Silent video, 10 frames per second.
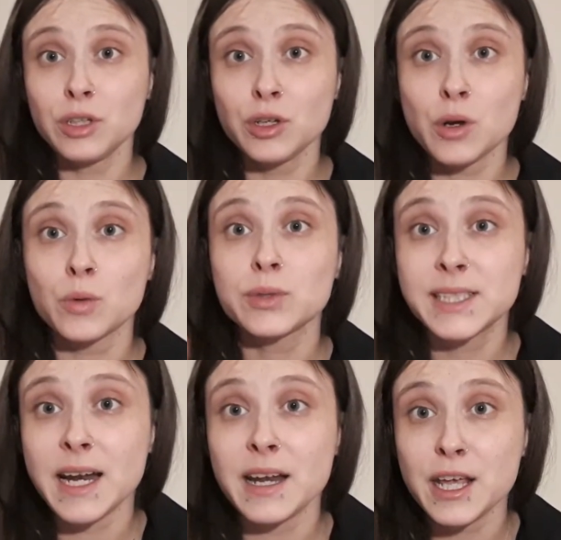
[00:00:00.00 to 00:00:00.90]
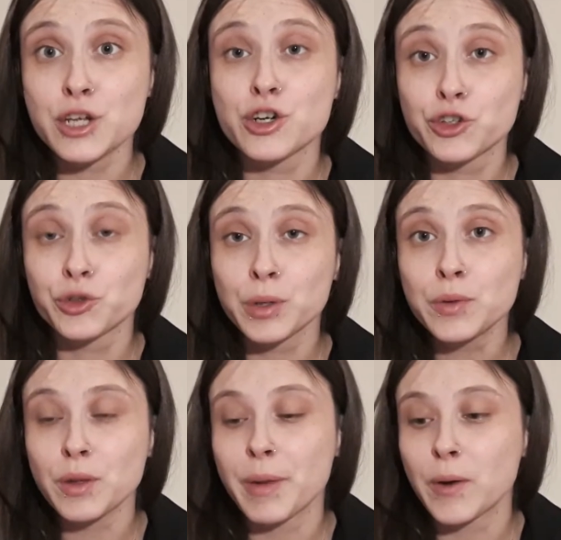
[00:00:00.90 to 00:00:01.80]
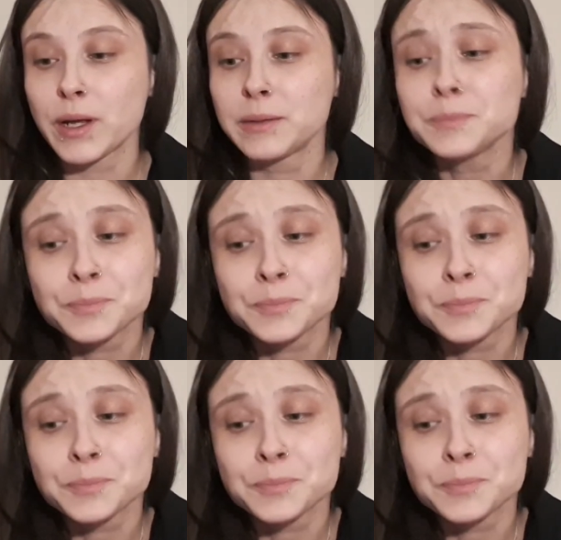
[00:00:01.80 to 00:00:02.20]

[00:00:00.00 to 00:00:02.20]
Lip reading: you know, standing in your truth about it